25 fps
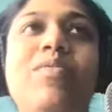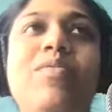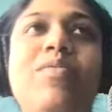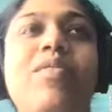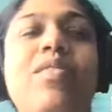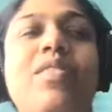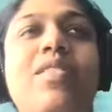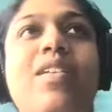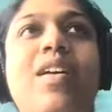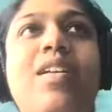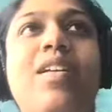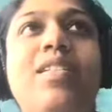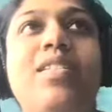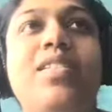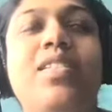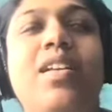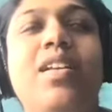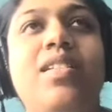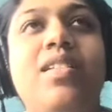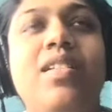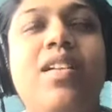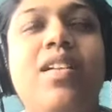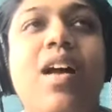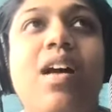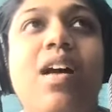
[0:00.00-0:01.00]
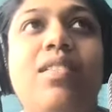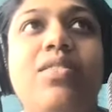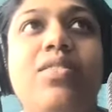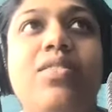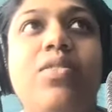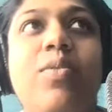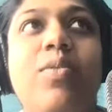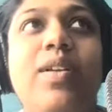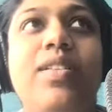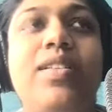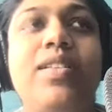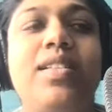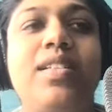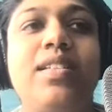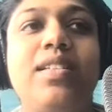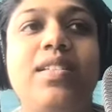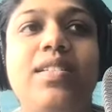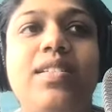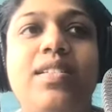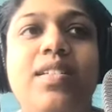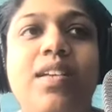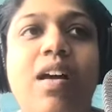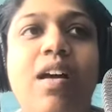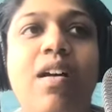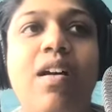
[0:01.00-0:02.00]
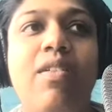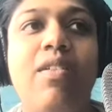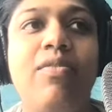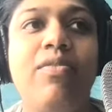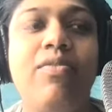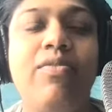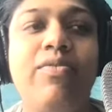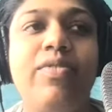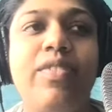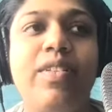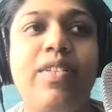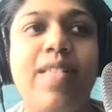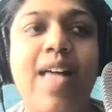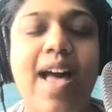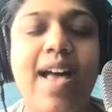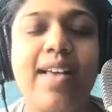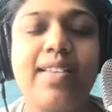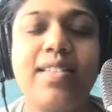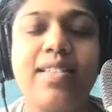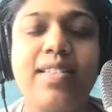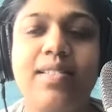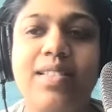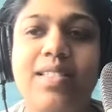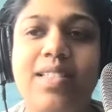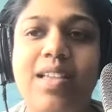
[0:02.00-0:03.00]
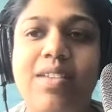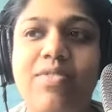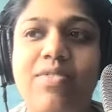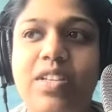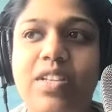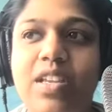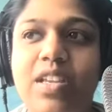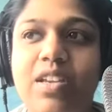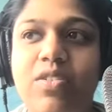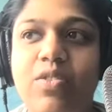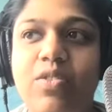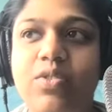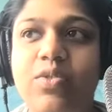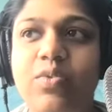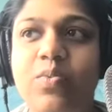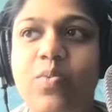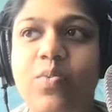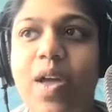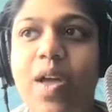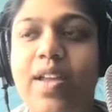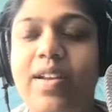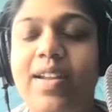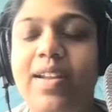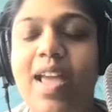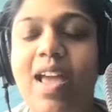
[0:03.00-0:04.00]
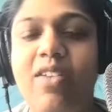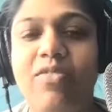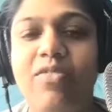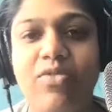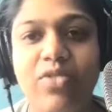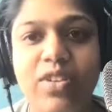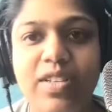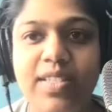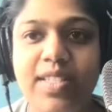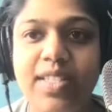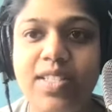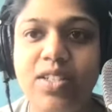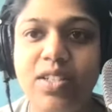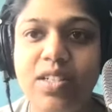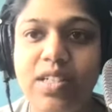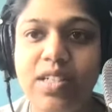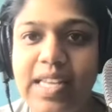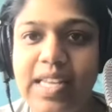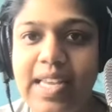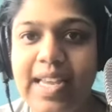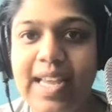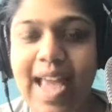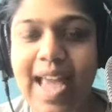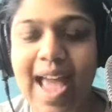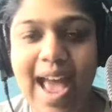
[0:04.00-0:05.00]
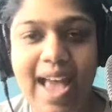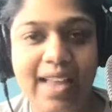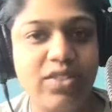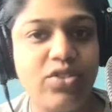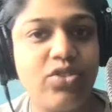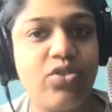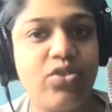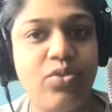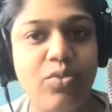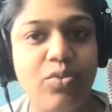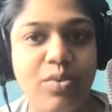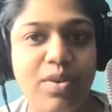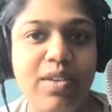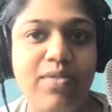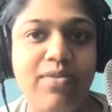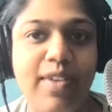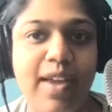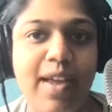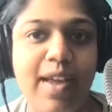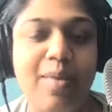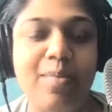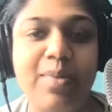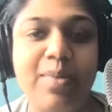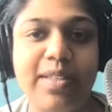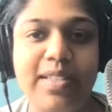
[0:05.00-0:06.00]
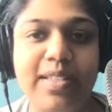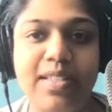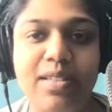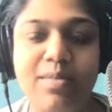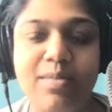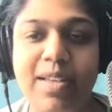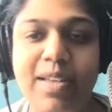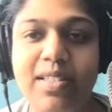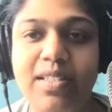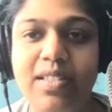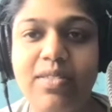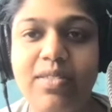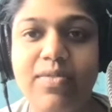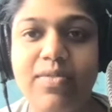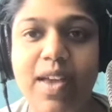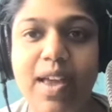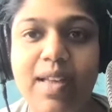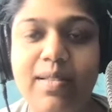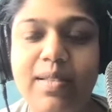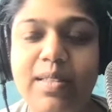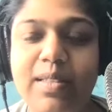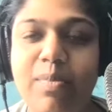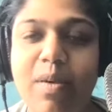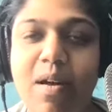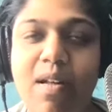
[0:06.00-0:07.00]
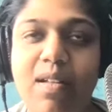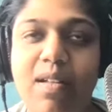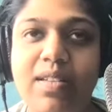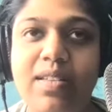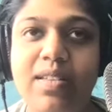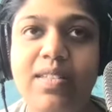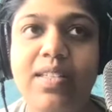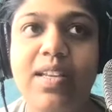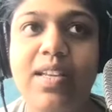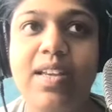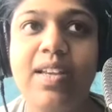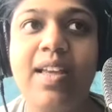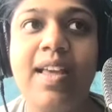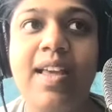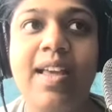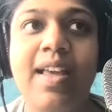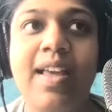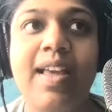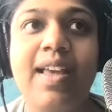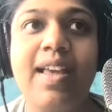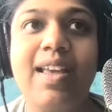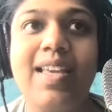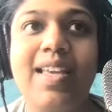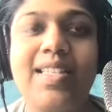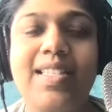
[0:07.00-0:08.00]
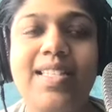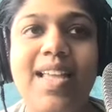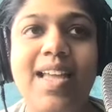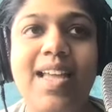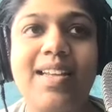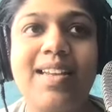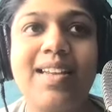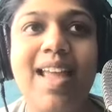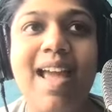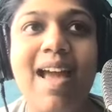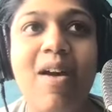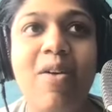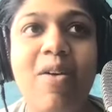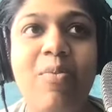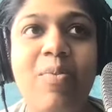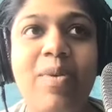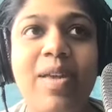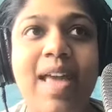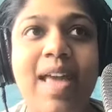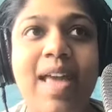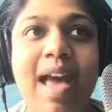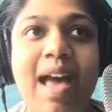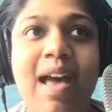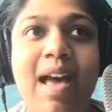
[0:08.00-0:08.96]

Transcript: of the unintended consequences of the last 7 years, when every single league had to revamp its domestic violence policy, is that now we